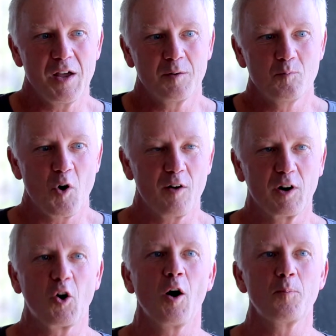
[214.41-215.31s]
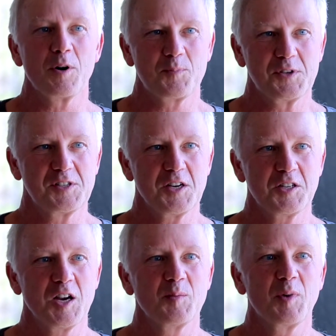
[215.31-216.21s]
in more of a corporate
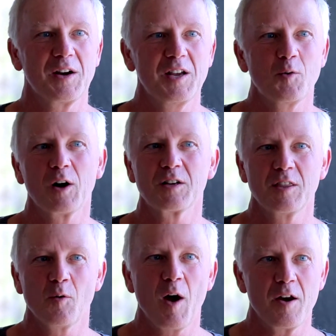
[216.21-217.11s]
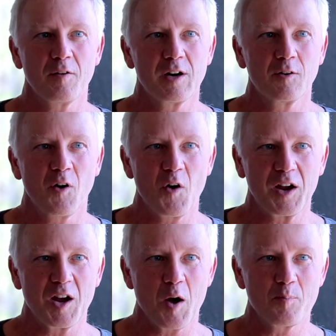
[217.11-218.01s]
position, but he worked in the winery
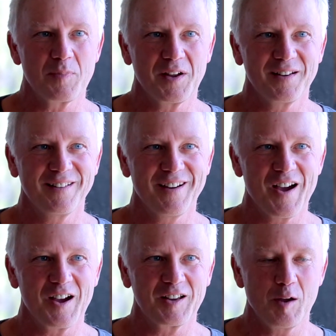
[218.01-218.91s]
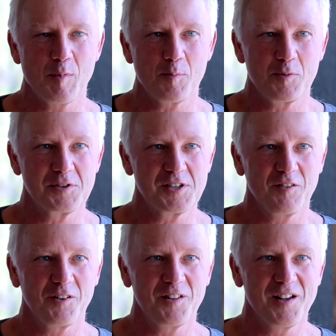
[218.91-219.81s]
growing up and came up with
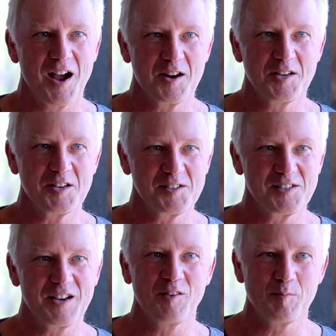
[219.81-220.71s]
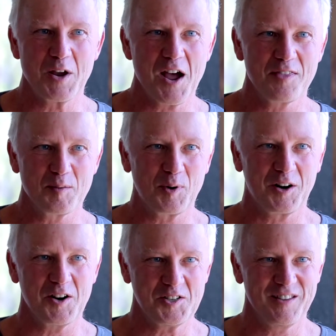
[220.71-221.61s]
several ideas even beyond the
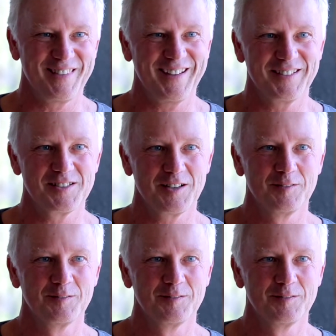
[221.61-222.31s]
percussion thing.